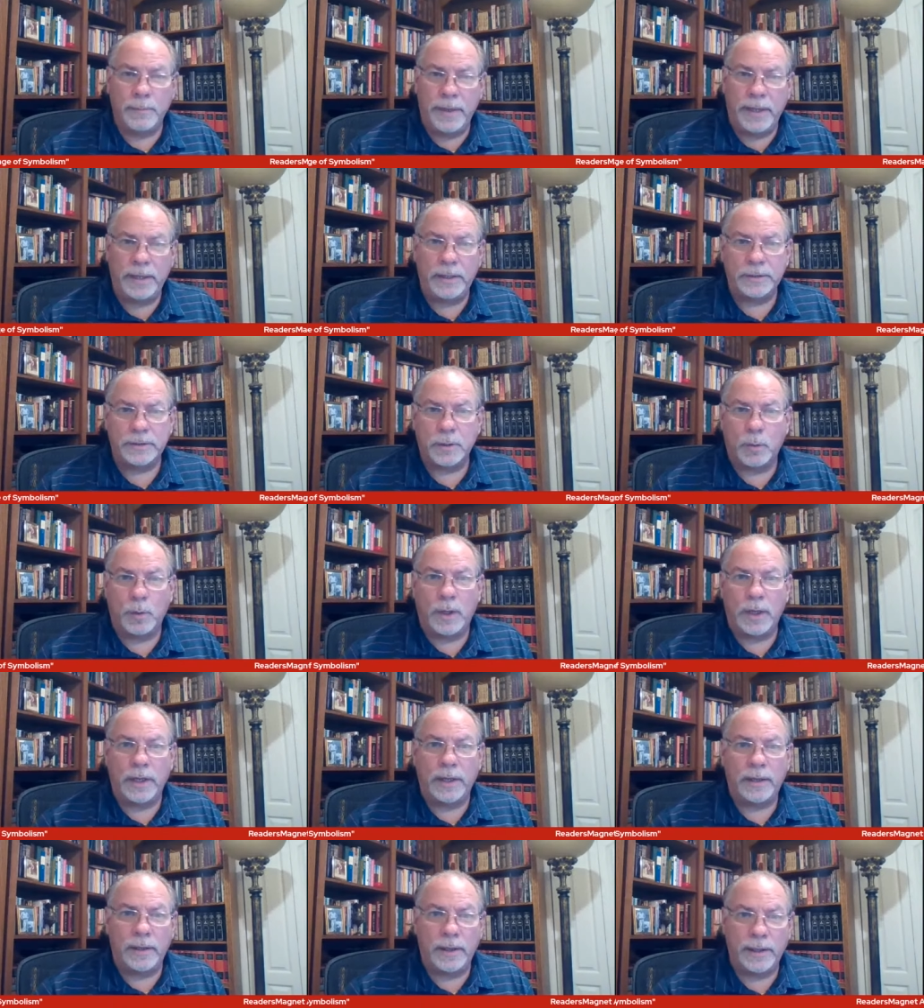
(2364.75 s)
The man is the
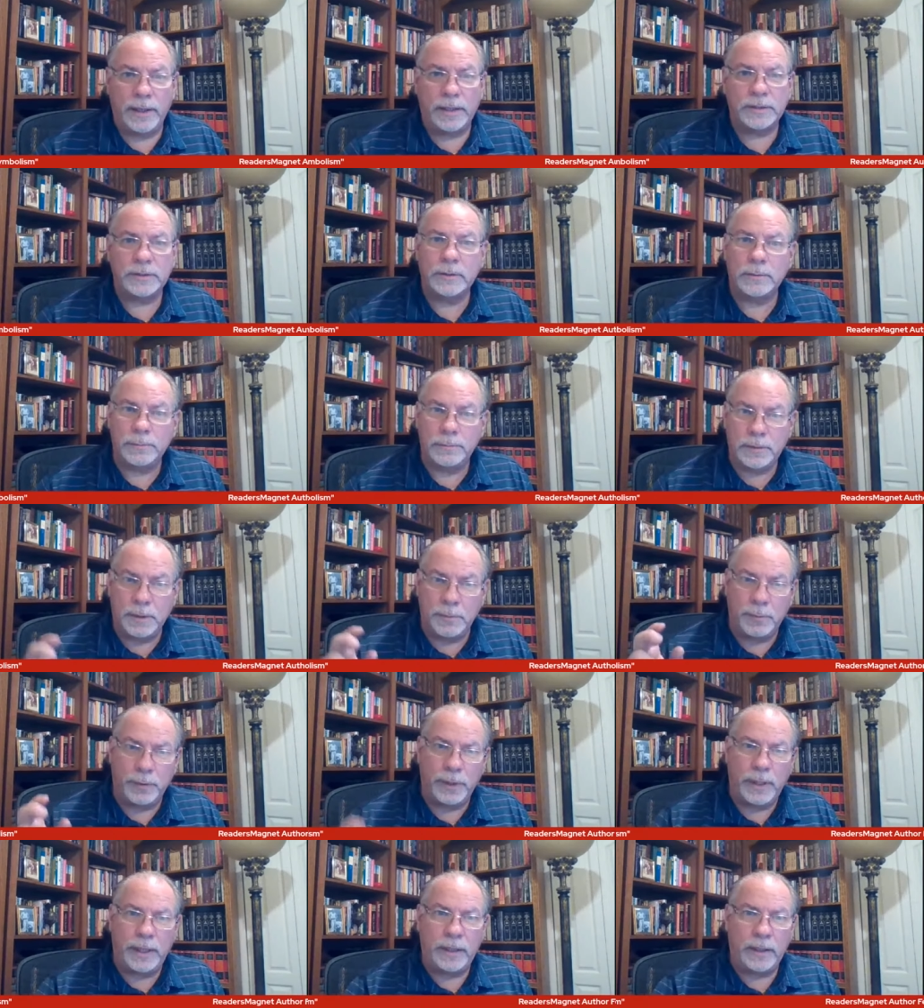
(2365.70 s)
Y, I guess. So
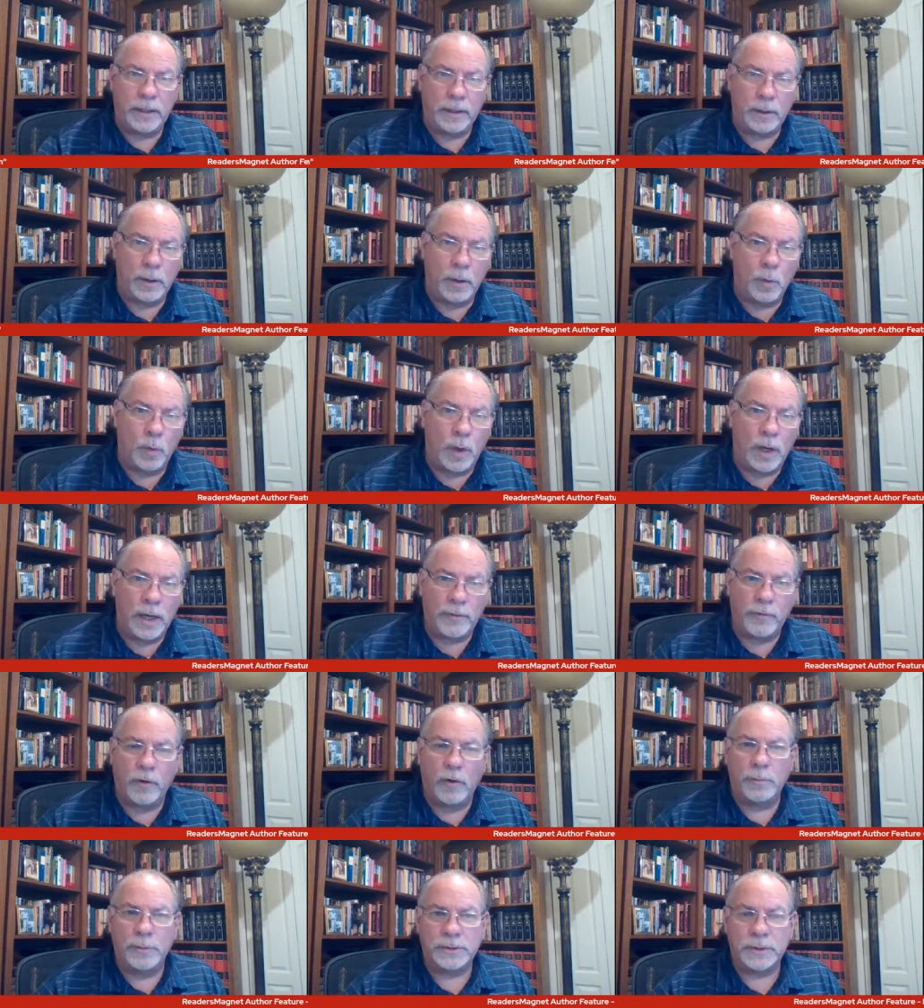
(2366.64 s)
implanting a, a Y
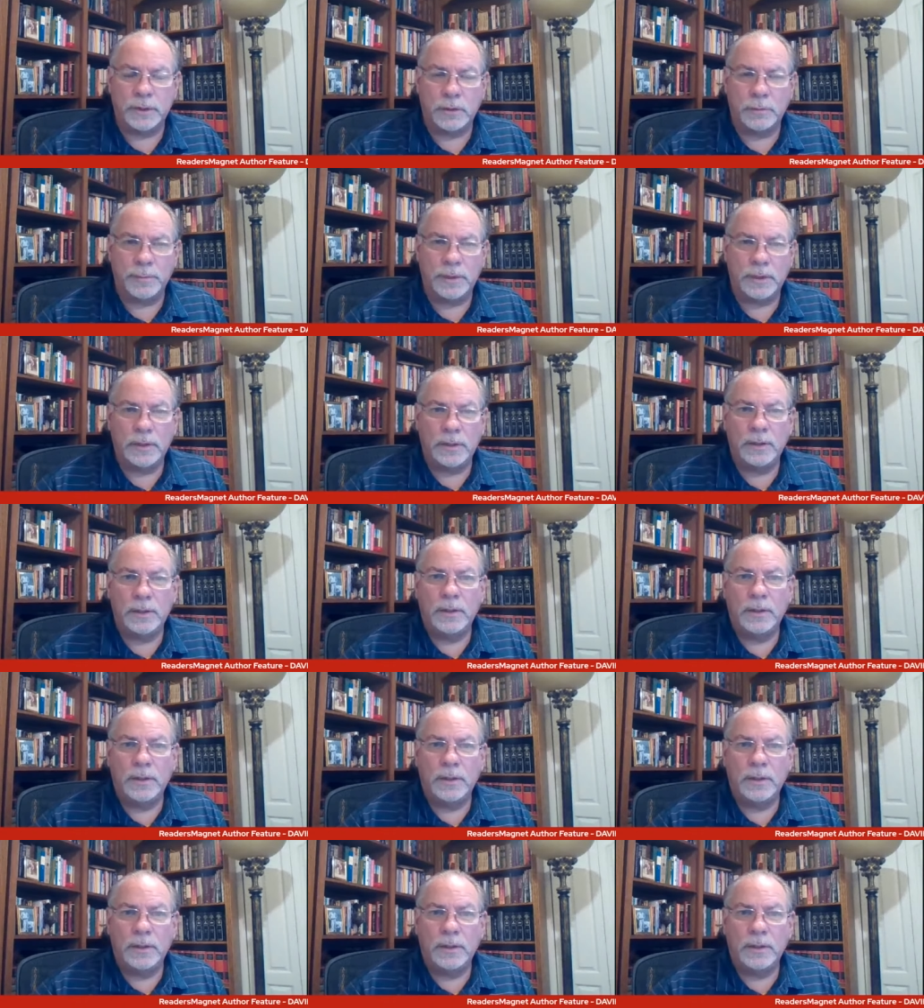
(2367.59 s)
chromosome